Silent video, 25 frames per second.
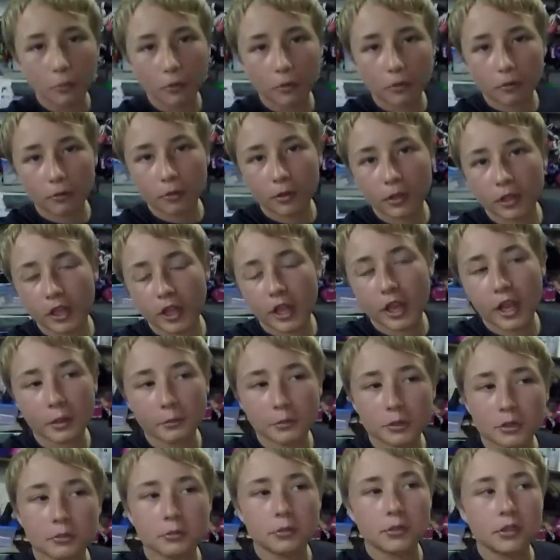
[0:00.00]
bottle
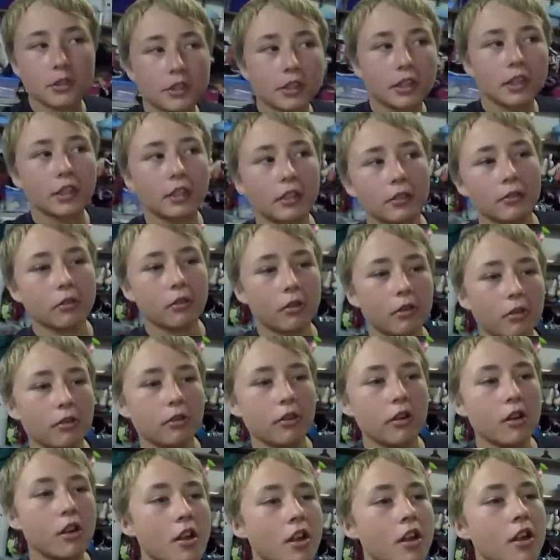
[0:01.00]
caps we can get in a
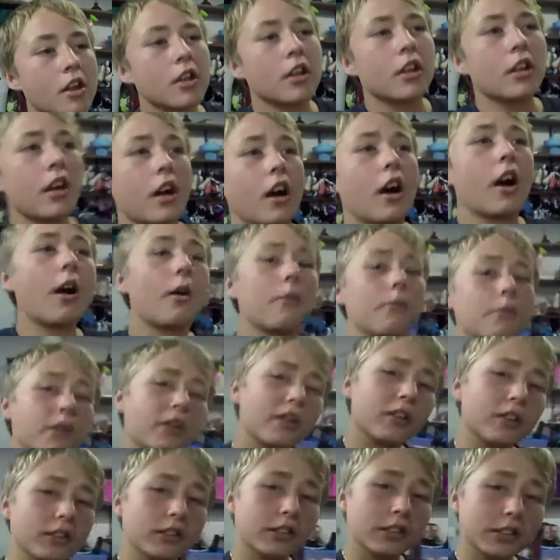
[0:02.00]
row.
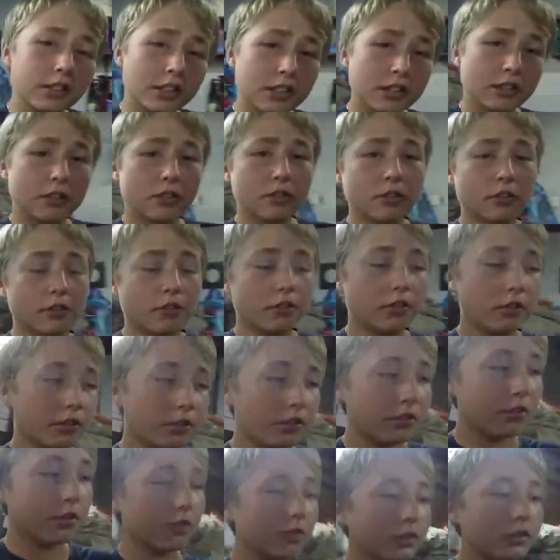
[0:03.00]
Because, you know,
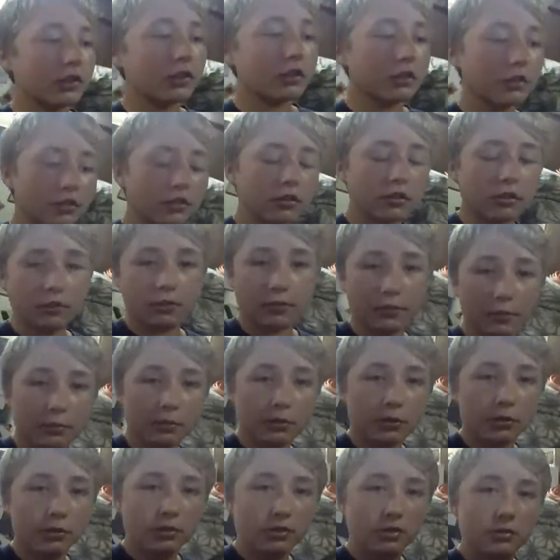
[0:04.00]
those coffee
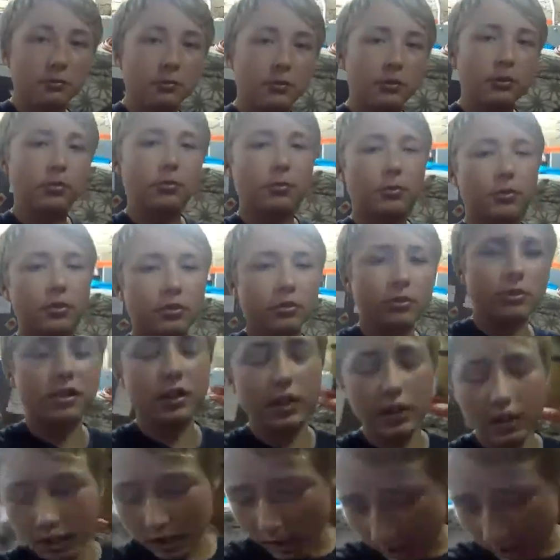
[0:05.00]
bottles and milk bottles,